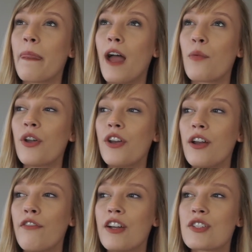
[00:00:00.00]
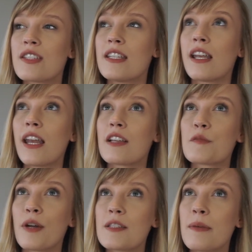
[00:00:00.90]
I wonder if I just didn't
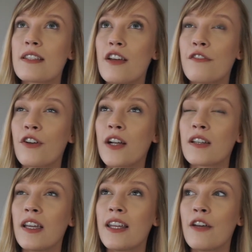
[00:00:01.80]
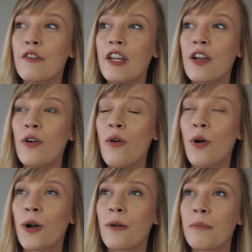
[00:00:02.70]
express myself correctly in that video
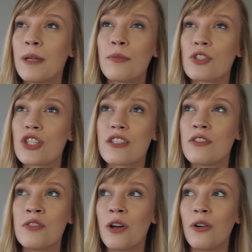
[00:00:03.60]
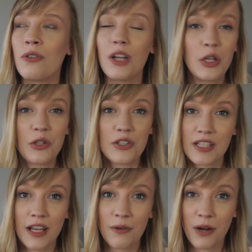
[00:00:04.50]
or people just don't
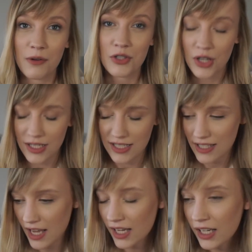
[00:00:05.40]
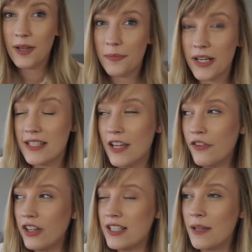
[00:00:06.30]
understand what I was trying to say. But it's
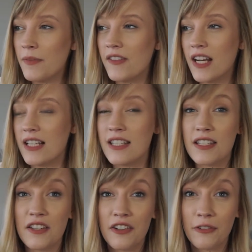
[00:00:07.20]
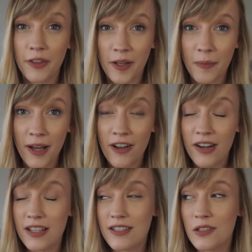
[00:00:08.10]
definitely something that I still think
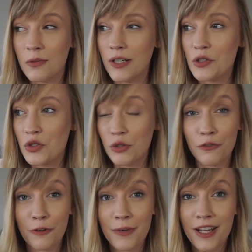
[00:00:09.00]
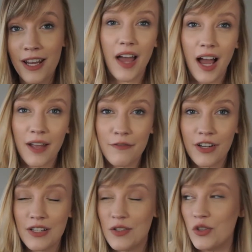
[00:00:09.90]
about and still rings true for me. I'm
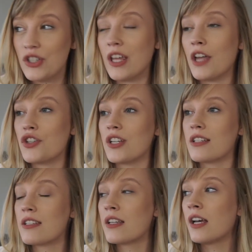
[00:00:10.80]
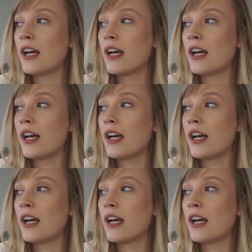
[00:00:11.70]
very socially anxious.